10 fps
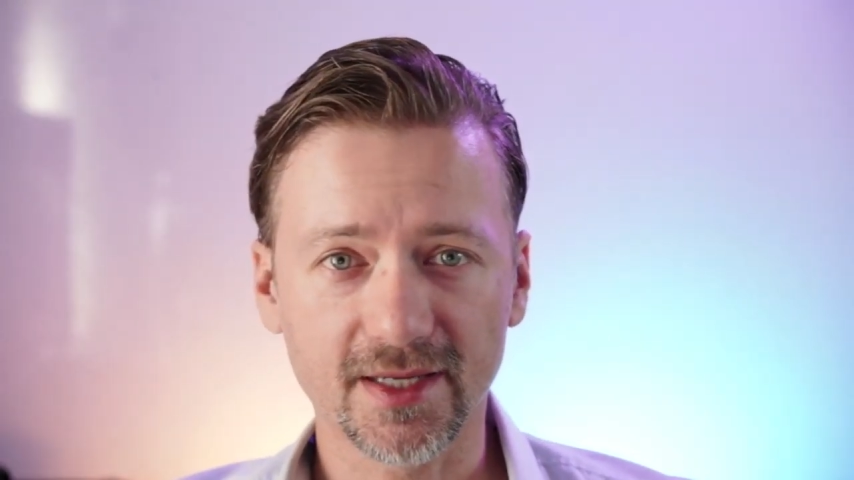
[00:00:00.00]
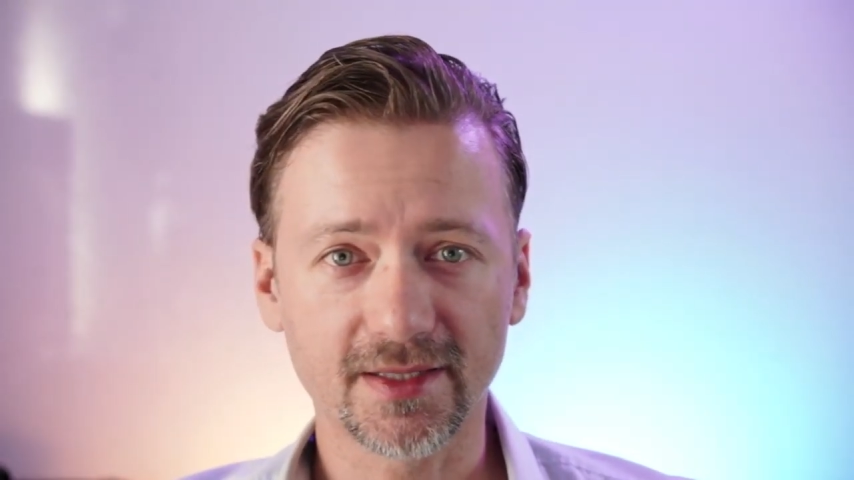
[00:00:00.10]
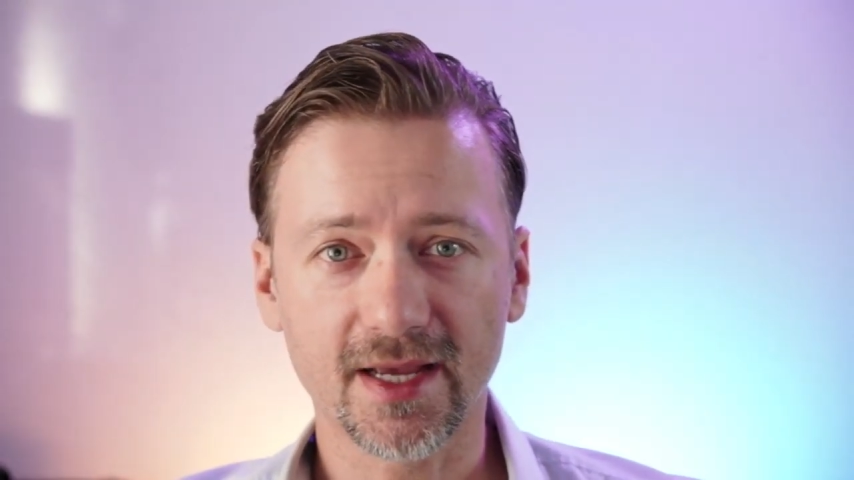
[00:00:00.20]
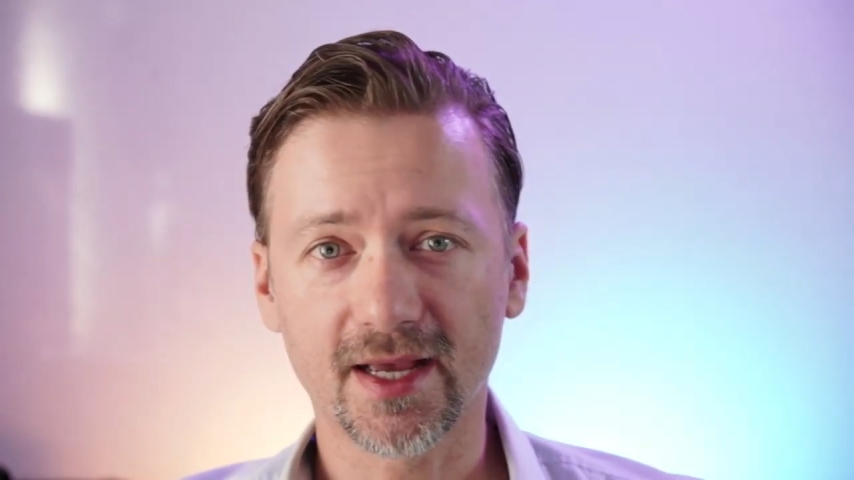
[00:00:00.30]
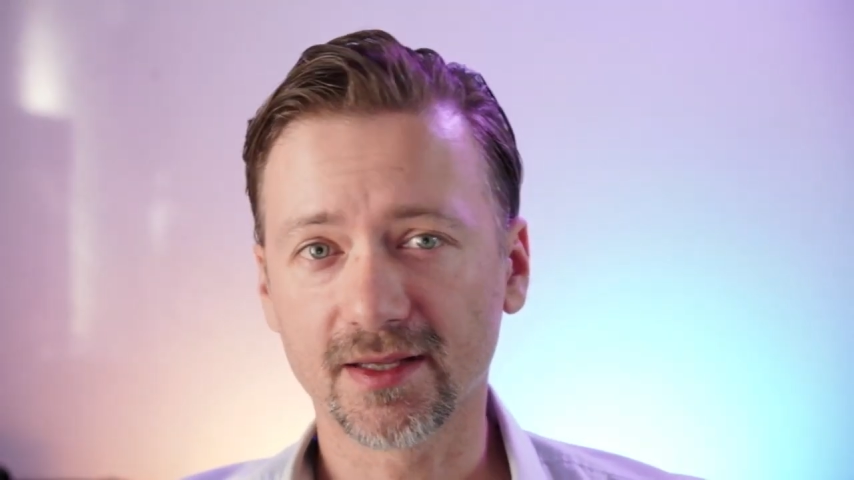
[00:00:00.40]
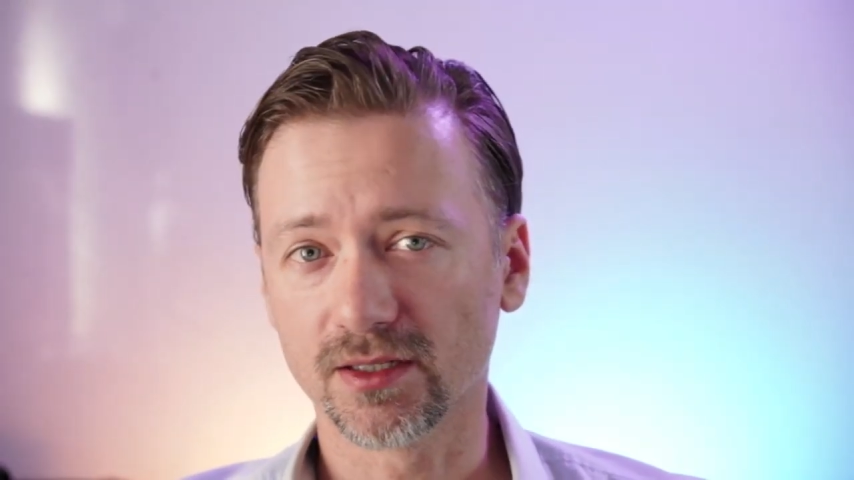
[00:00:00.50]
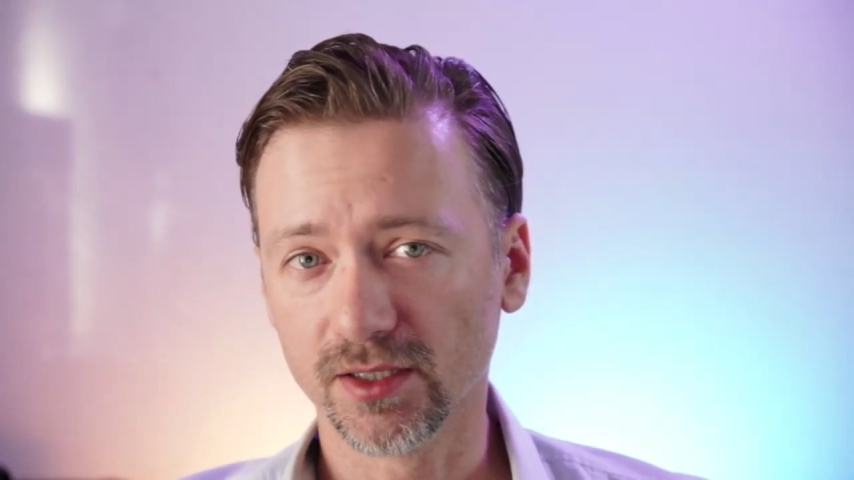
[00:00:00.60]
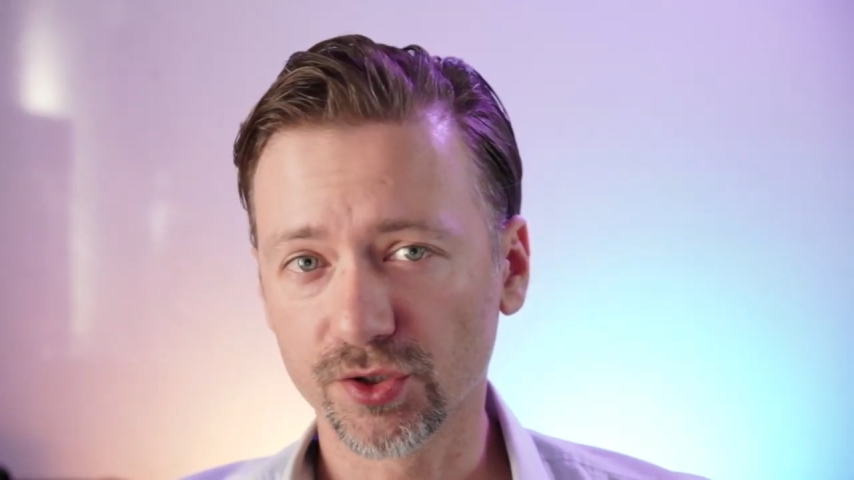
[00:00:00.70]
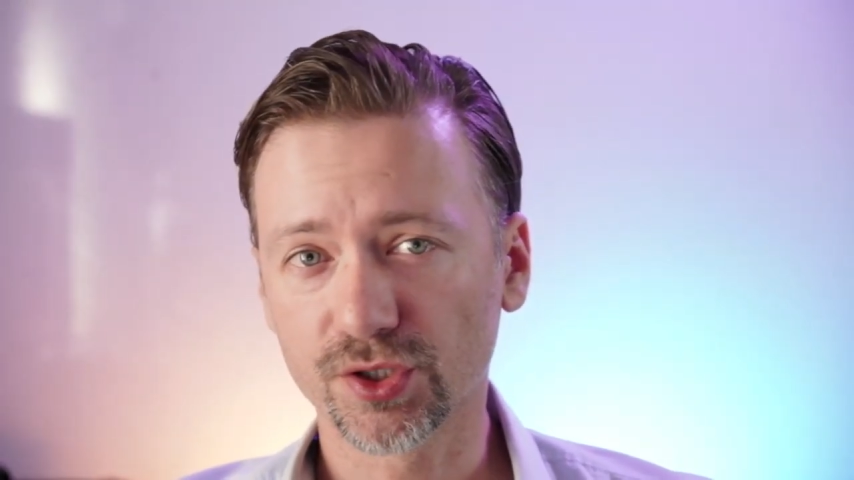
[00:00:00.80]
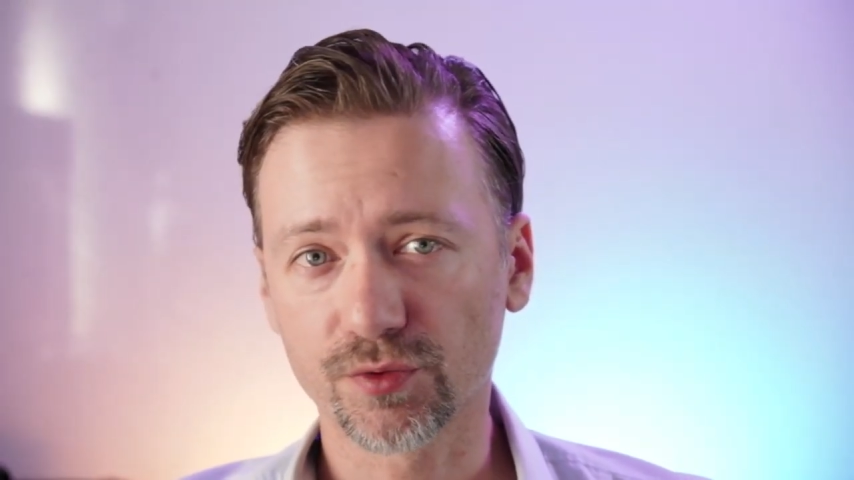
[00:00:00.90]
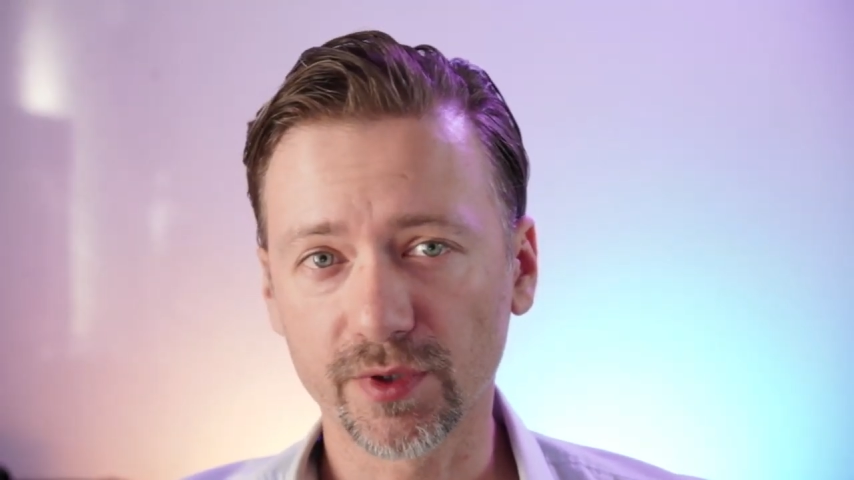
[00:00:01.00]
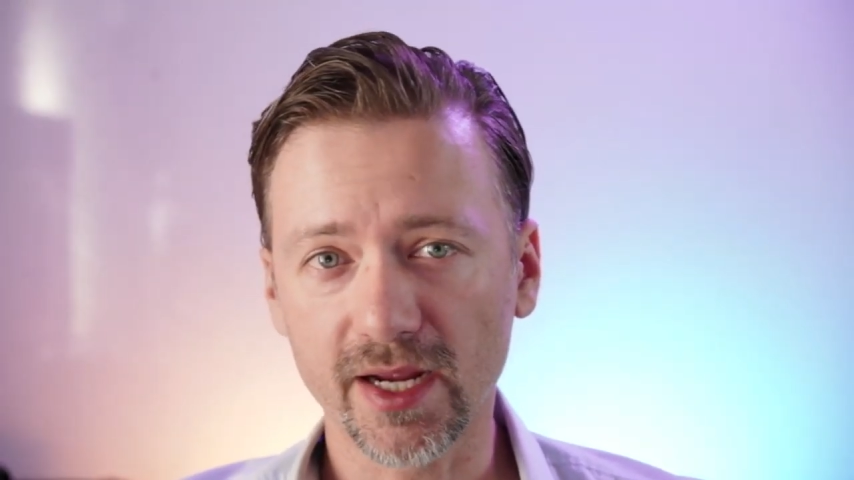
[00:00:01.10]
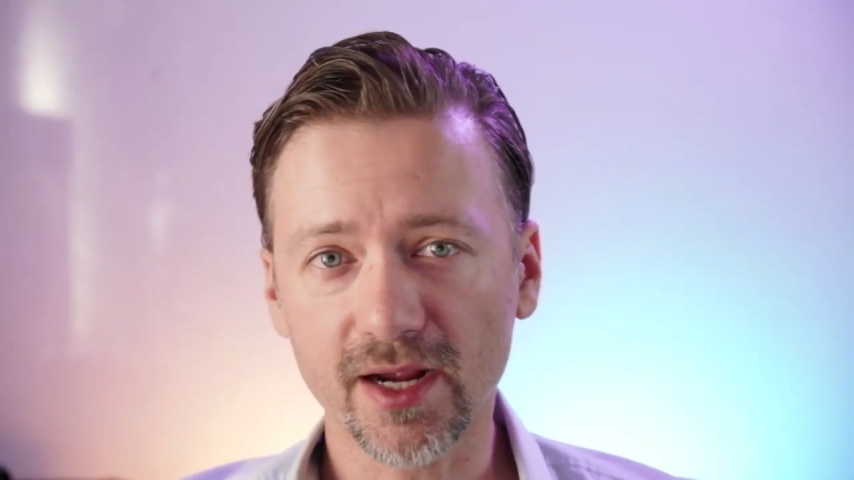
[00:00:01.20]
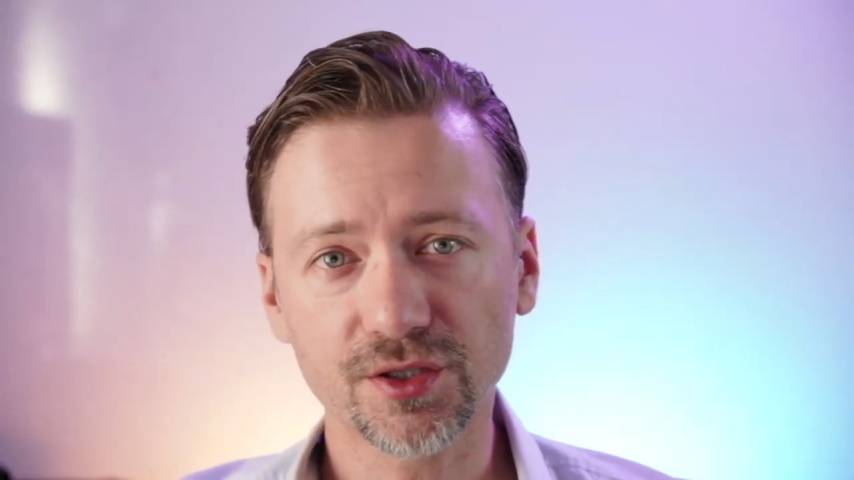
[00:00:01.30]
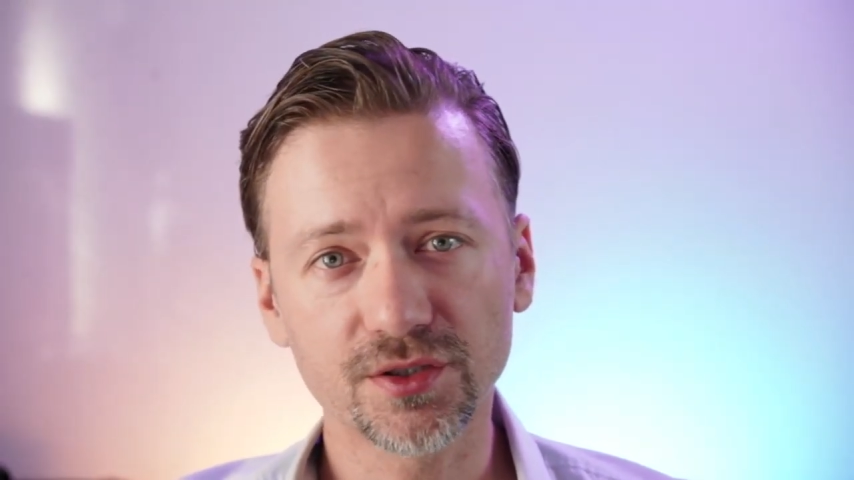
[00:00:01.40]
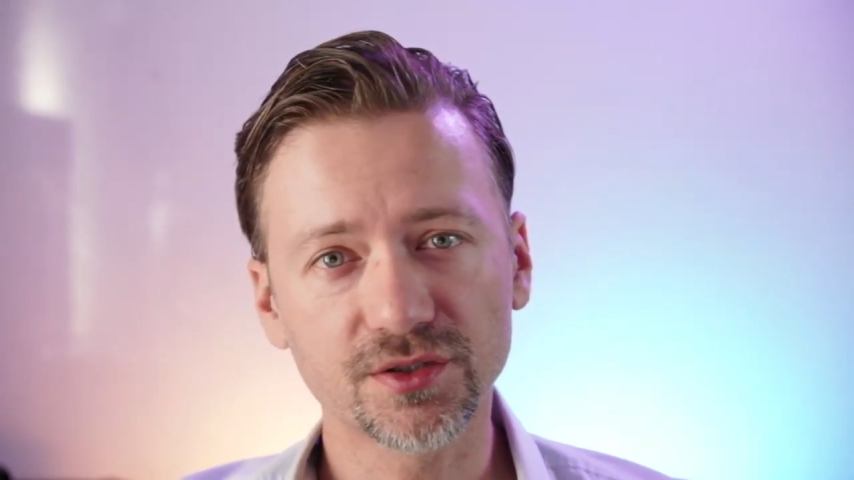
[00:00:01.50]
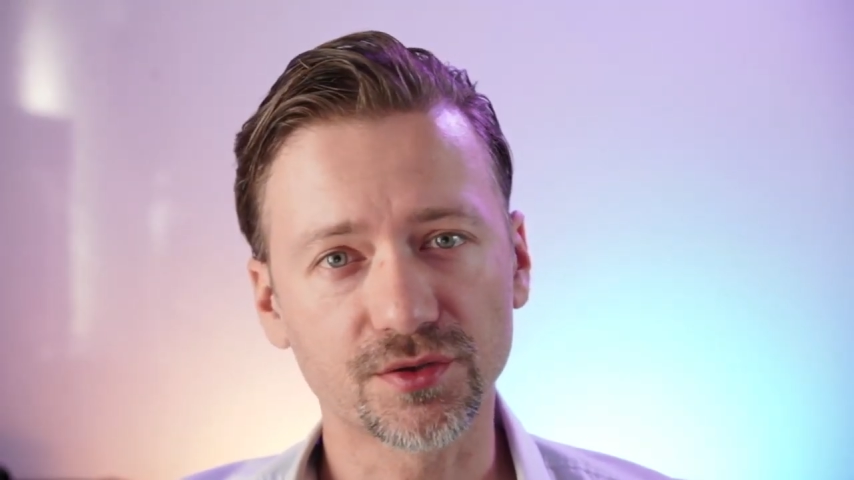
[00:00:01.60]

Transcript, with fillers: that had allergic reactions